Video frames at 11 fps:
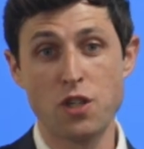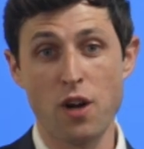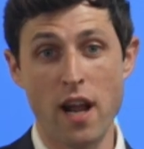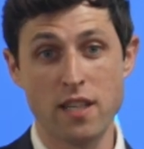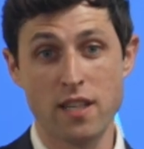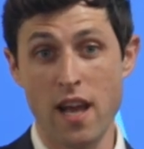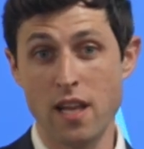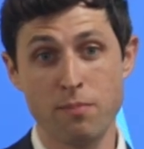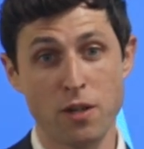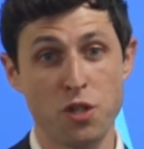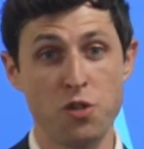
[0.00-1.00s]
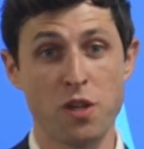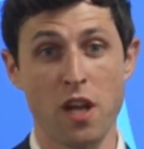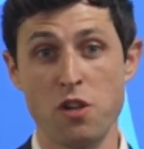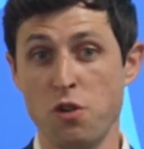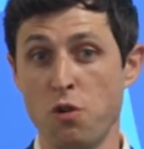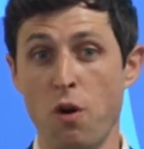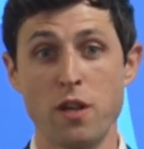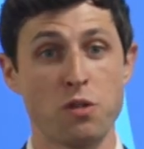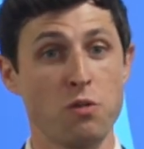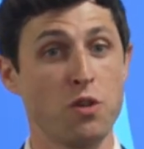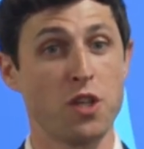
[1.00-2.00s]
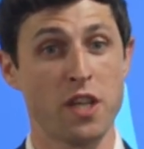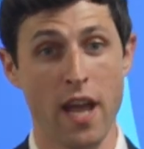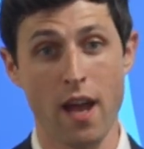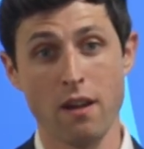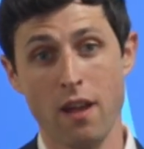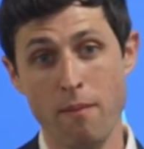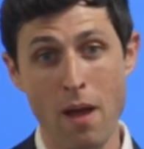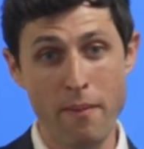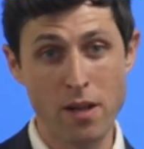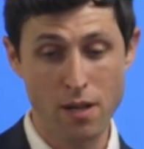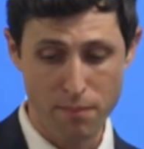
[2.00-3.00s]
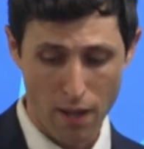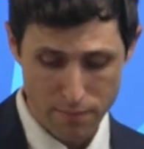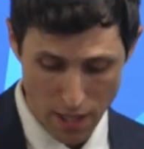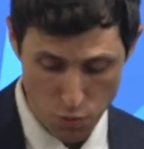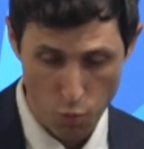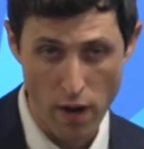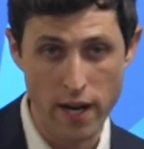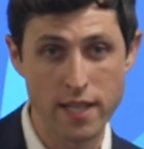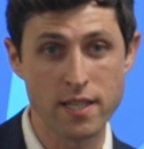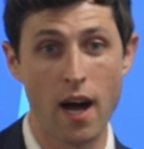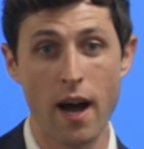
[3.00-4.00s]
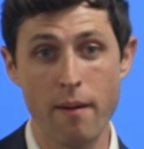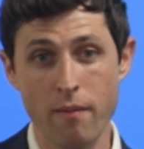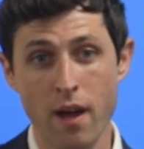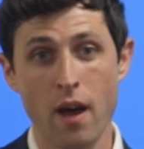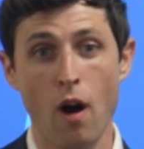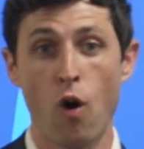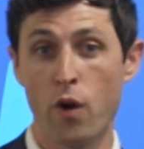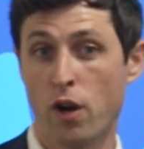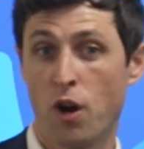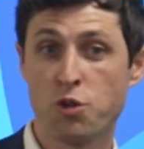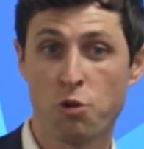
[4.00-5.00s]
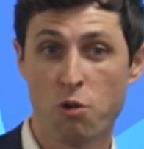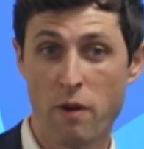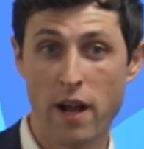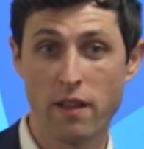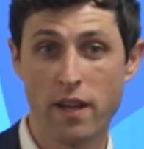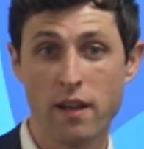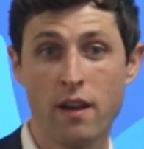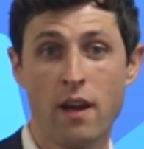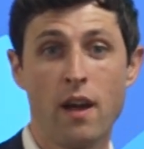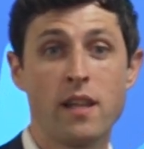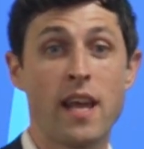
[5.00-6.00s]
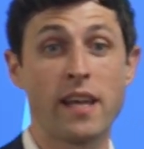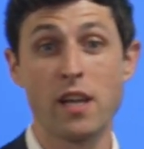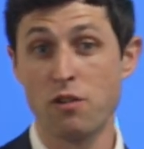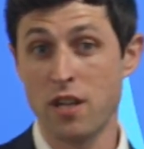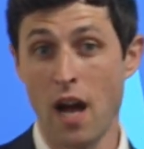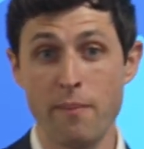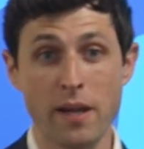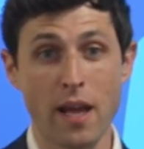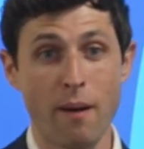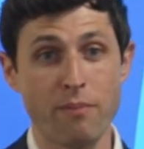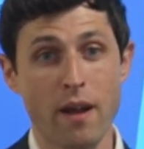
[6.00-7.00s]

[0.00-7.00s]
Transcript: try to say as much as you can do as soon as you can. And maybe sometimes that's one at a time, holding onto a railing, taking your time to get up